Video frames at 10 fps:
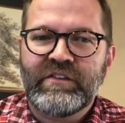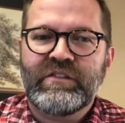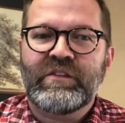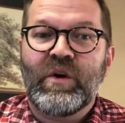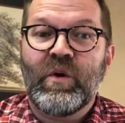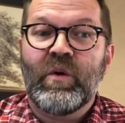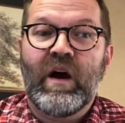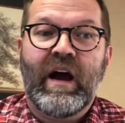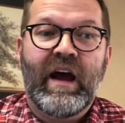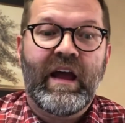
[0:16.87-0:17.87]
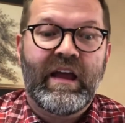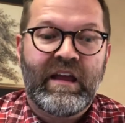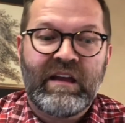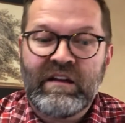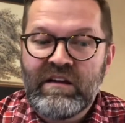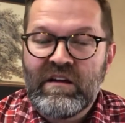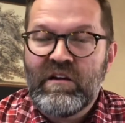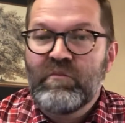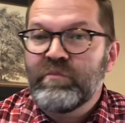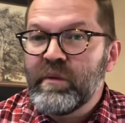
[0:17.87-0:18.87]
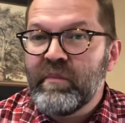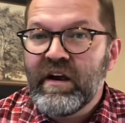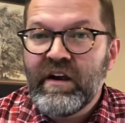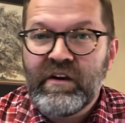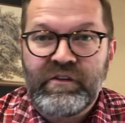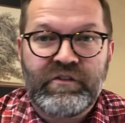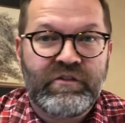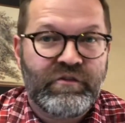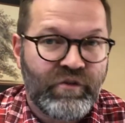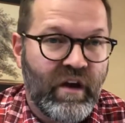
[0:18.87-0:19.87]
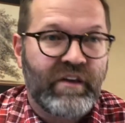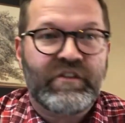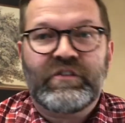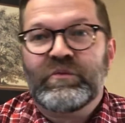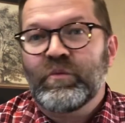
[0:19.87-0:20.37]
So I prepare trusts,